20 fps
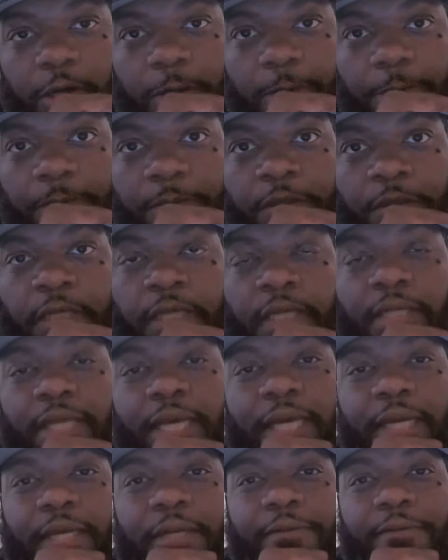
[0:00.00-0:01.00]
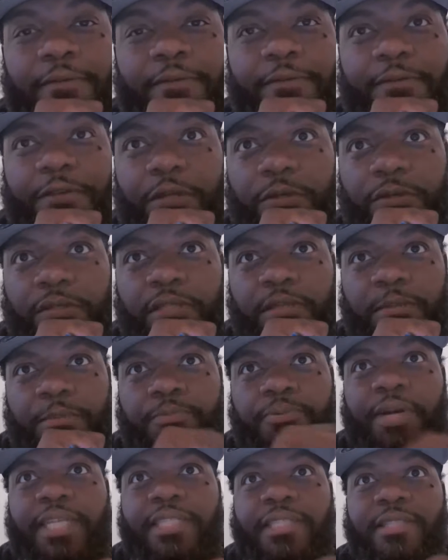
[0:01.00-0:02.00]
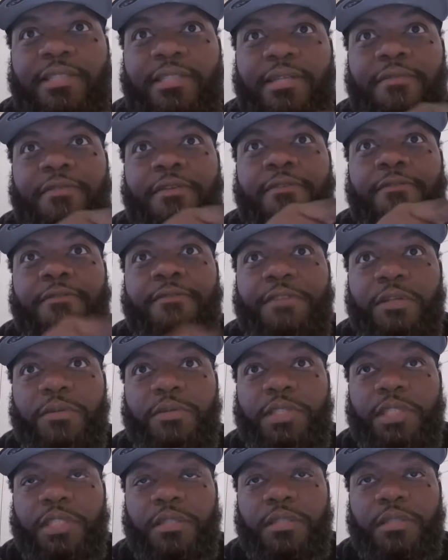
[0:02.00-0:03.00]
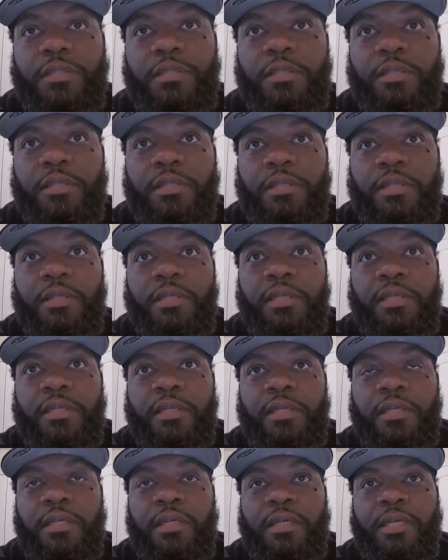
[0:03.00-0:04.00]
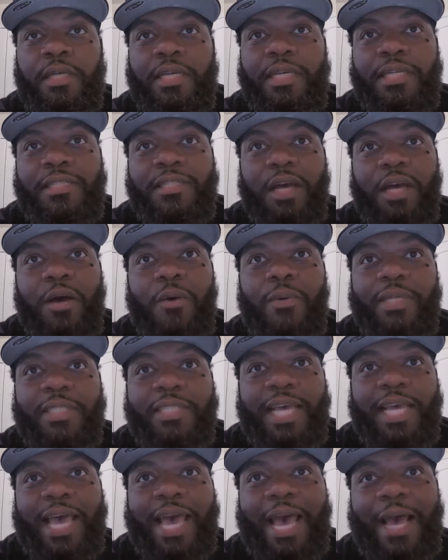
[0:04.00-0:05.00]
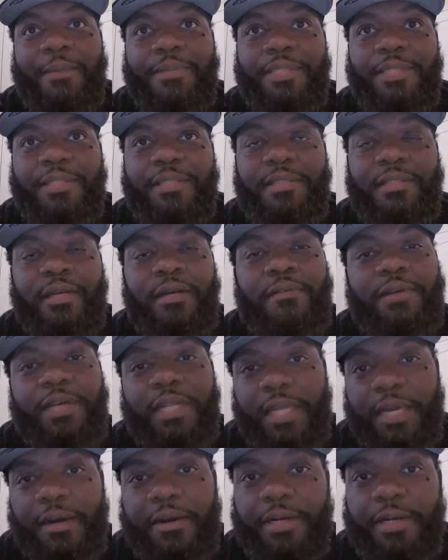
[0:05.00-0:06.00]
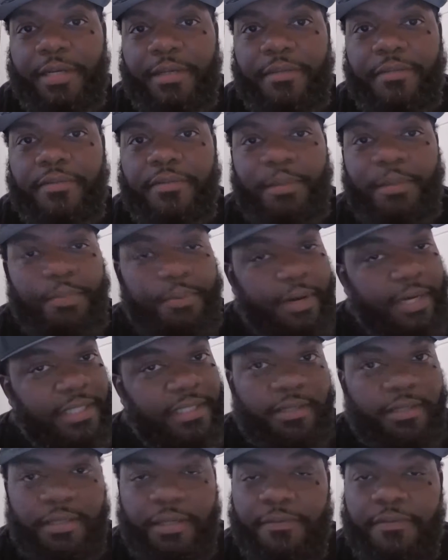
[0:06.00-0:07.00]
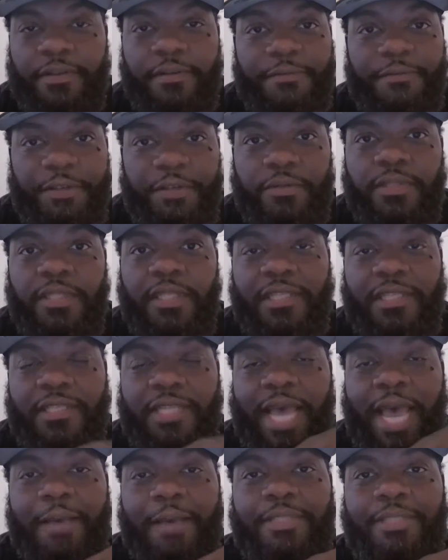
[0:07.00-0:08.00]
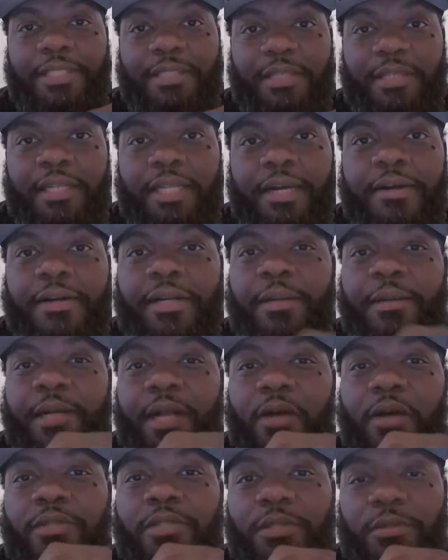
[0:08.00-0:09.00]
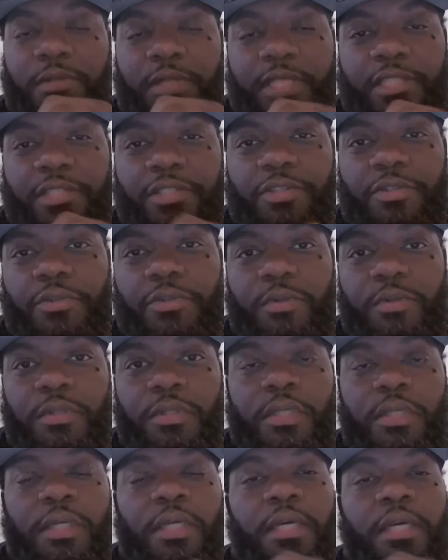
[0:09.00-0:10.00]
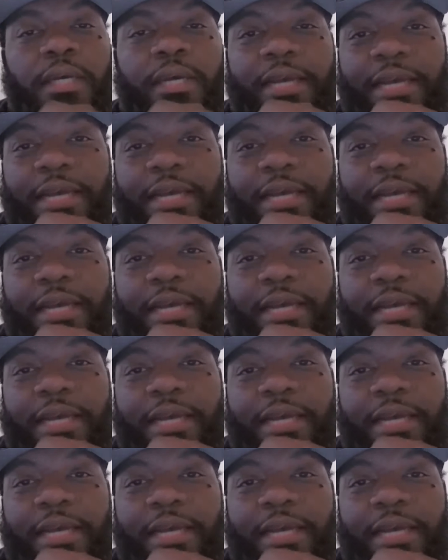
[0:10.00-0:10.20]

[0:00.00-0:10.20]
long ago that the presence of confusion is always the absence of clarity. The presence of confusion is the absence of clarity. And also this too.